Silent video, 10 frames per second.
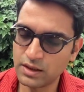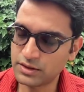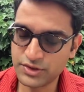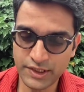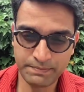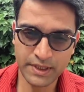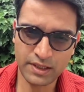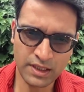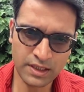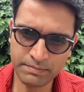
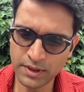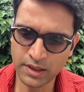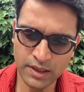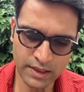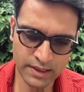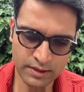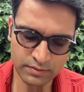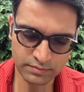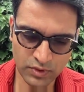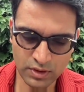GPT, BERT,
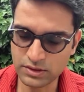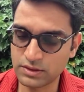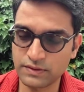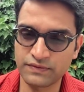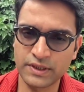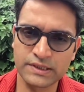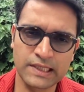and all sorts of things.